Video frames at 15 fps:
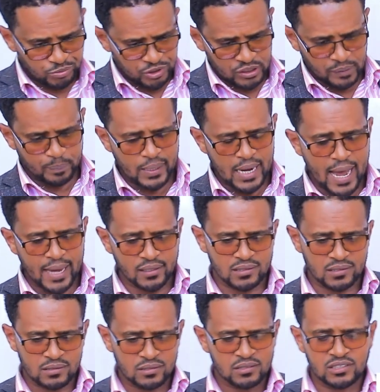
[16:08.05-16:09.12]
The polite,
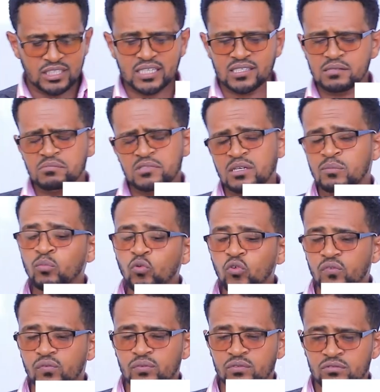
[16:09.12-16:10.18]
just the
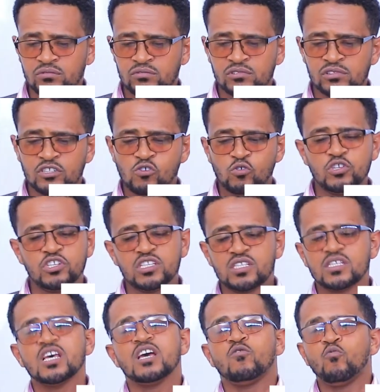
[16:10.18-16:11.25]
move, which
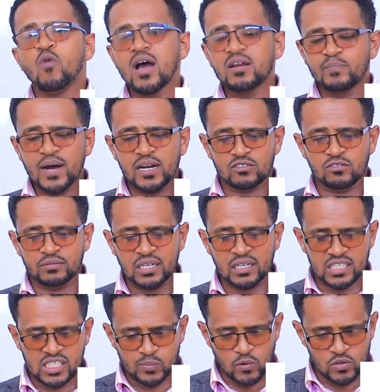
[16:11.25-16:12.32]
is one part of the
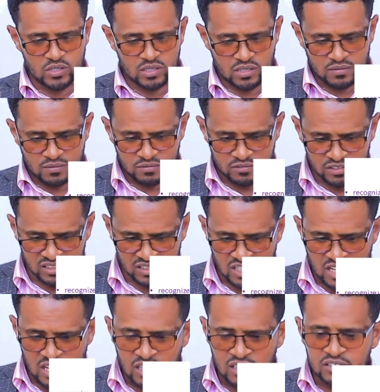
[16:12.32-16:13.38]
response.
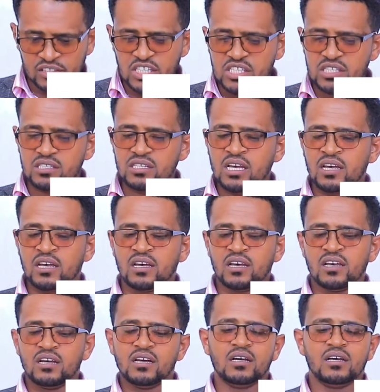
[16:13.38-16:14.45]
This
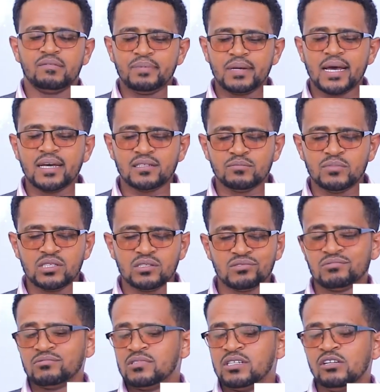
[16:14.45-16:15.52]
polite
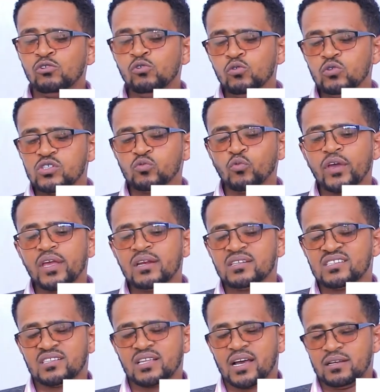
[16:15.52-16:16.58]
means lose-win
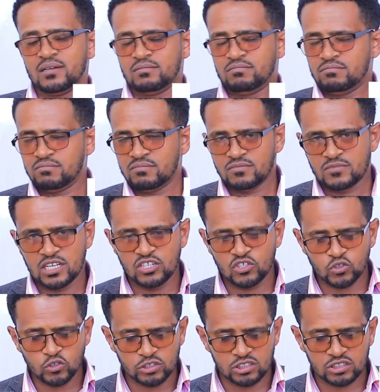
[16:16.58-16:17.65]
style, in
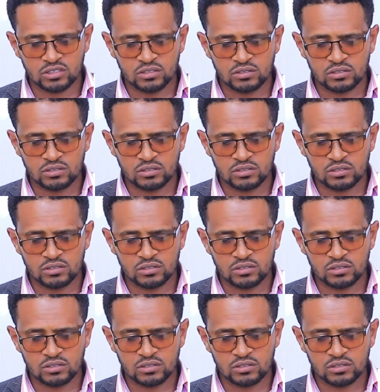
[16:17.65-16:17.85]
short.